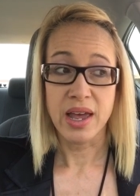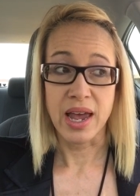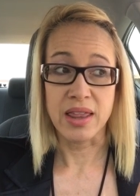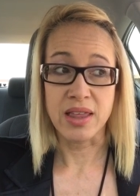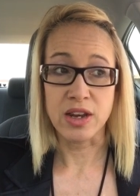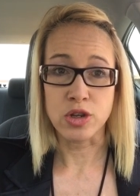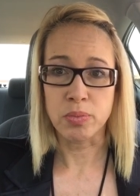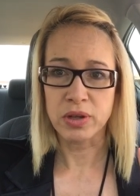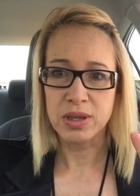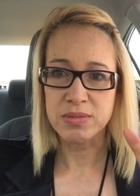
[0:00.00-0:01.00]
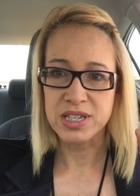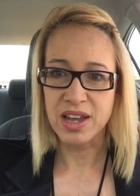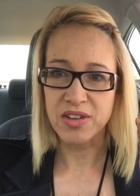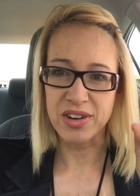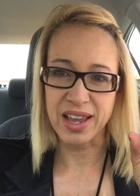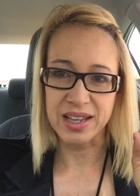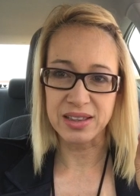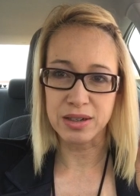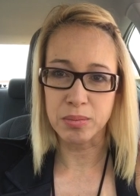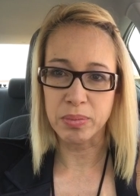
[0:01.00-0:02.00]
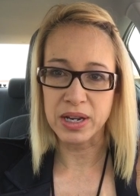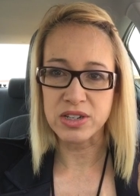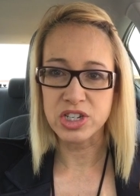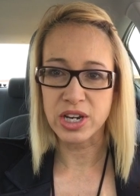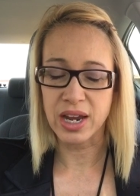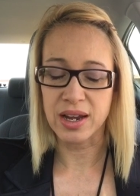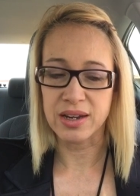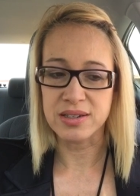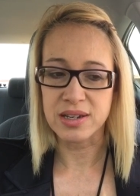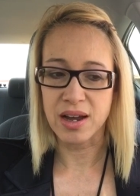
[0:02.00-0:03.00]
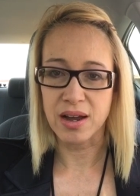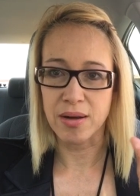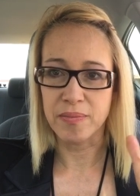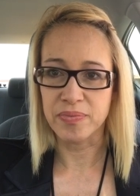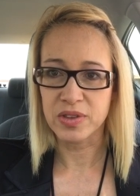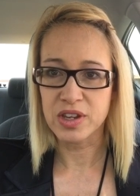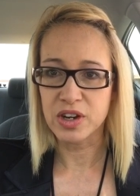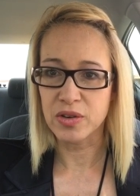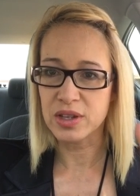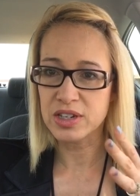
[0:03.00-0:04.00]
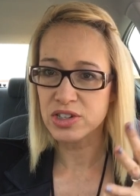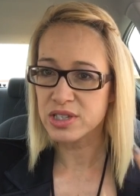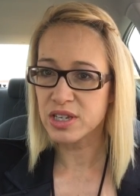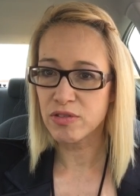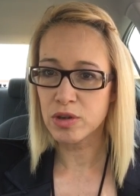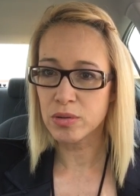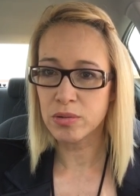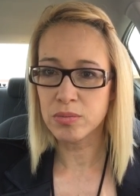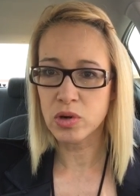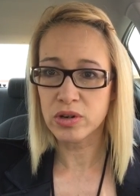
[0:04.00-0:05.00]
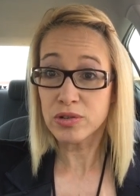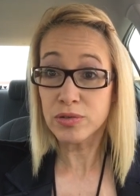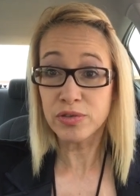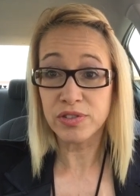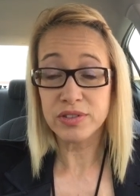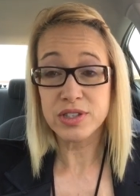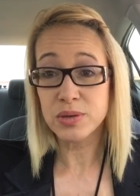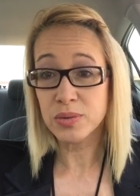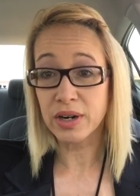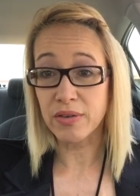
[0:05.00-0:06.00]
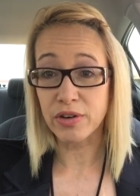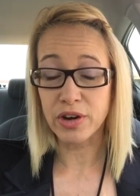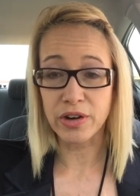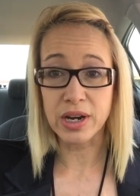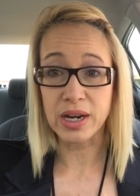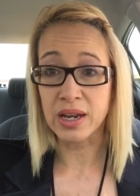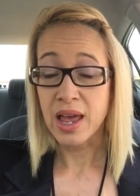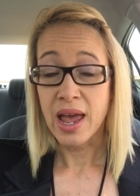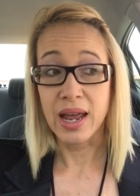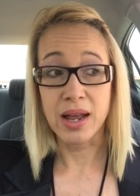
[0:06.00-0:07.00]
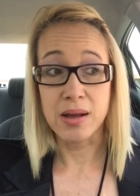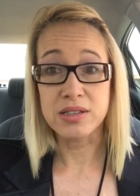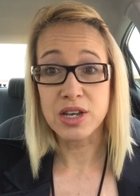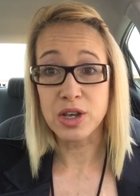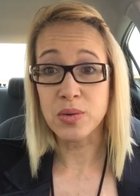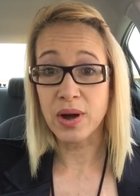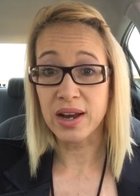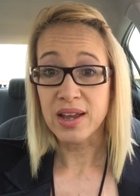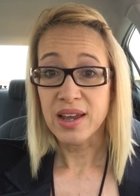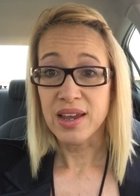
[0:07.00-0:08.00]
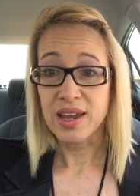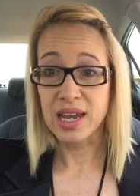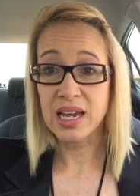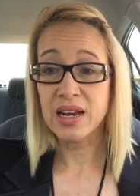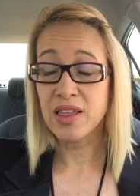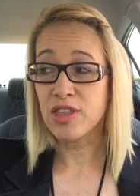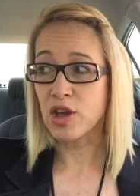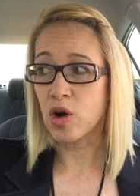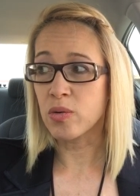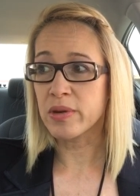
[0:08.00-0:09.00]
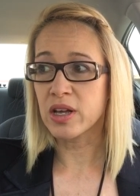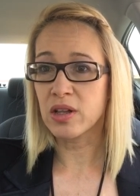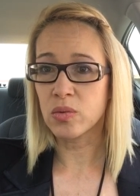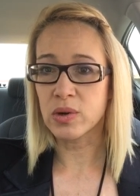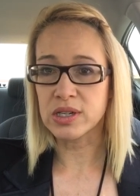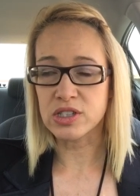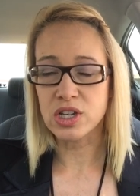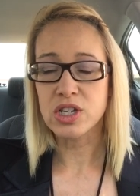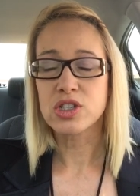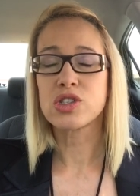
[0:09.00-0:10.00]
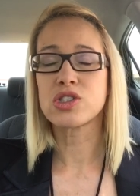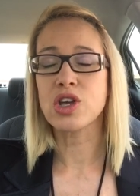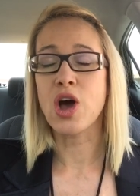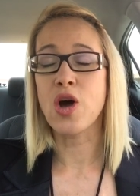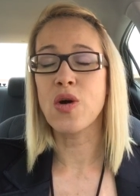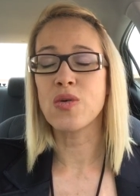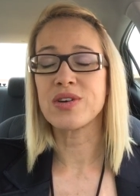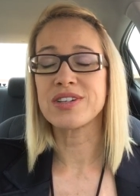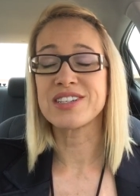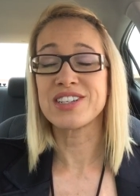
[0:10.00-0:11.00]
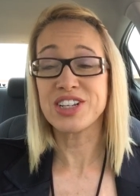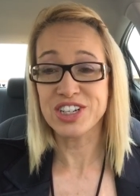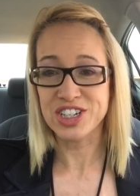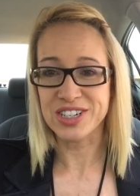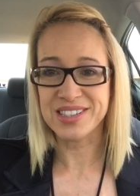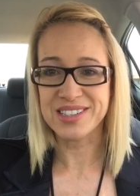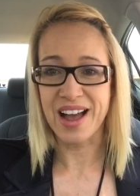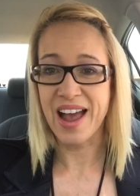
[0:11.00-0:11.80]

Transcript: And then you put them together in like a little bunch and, um, you know, they just give you more oomph to whatever you're eating. And I'll tell you what, in the oatmeal was so delicious.